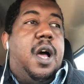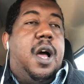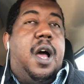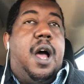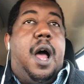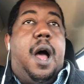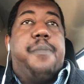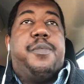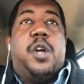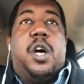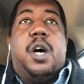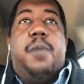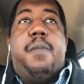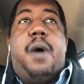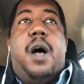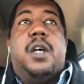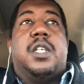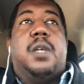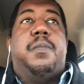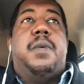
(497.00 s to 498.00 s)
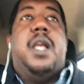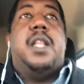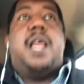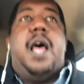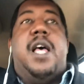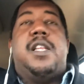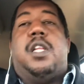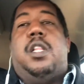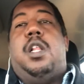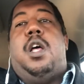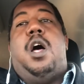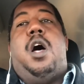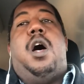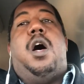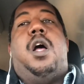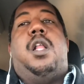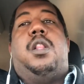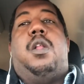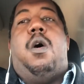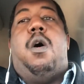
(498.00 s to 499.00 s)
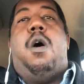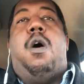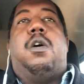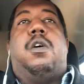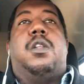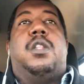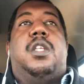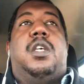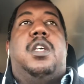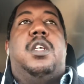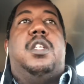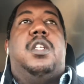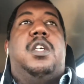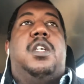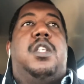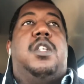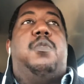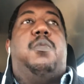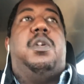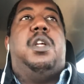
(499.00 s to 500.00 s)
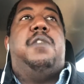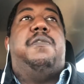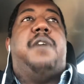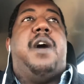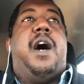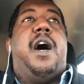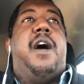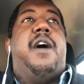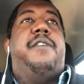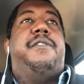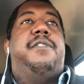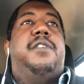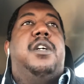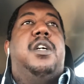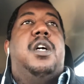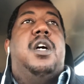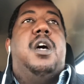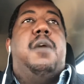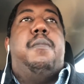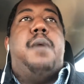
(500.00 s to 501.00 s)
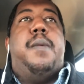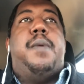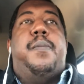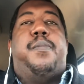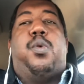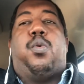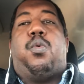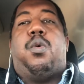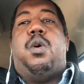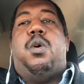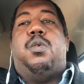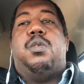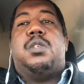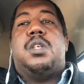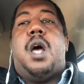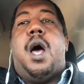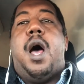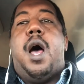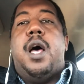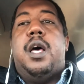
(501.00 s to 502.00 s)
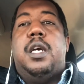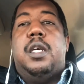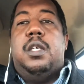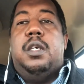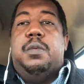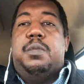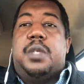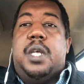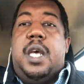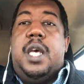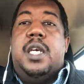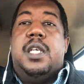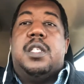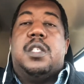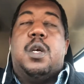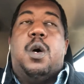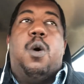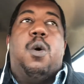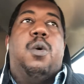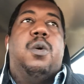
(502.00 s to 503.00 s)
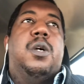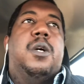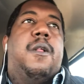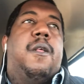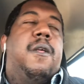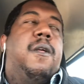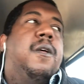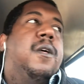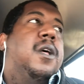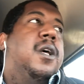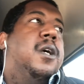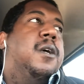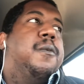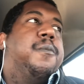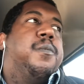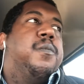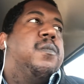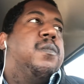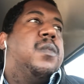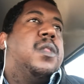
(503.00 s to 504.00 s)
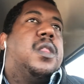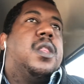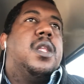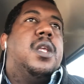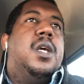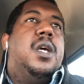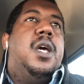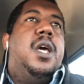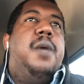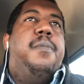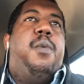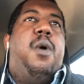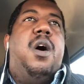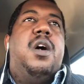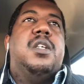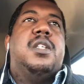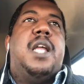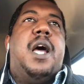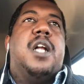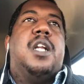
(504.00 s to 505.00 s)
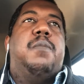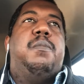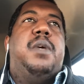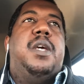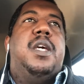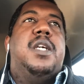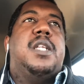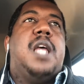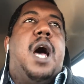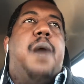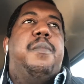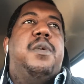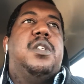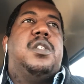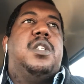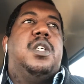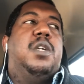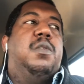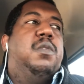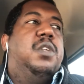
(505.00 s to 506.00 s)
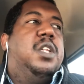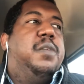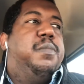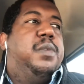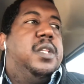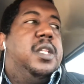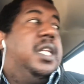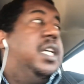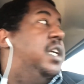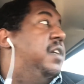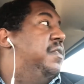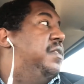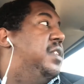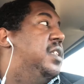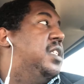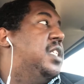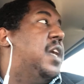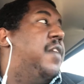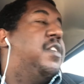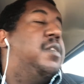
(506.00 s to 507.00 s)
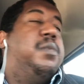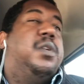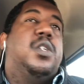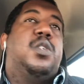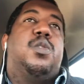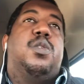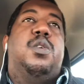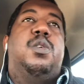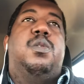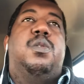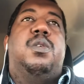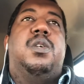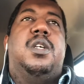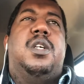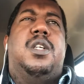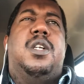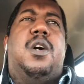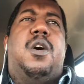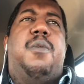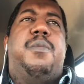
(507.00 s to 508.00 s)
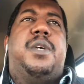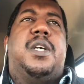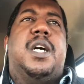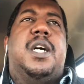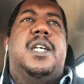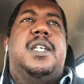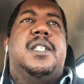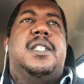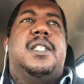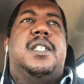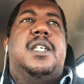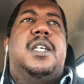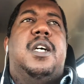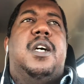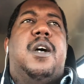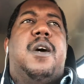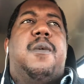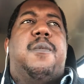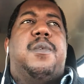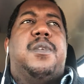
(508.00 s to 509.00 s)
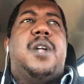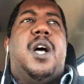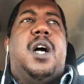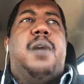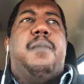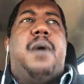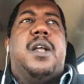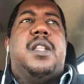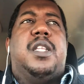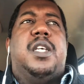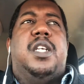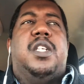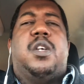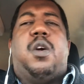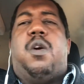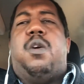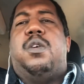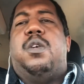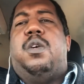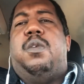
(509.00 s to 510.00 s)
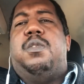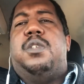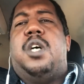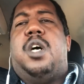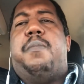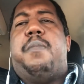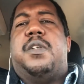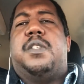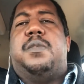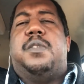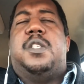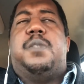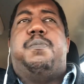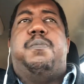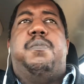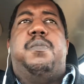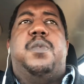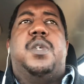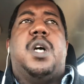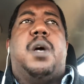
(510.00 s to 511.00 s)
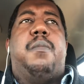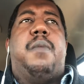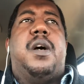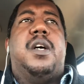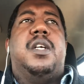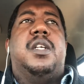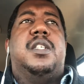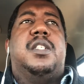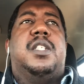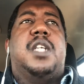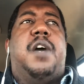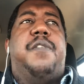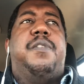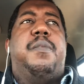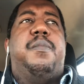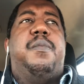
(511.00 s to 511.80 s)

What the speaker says: I'm talking about something that lasts a lot longer than your 25, maybe parole shot. You know what I'm saying? So it boils down to me is how much do you really believe this stuff to be true? You know, because we're talking about the eternal. We're talking about stuff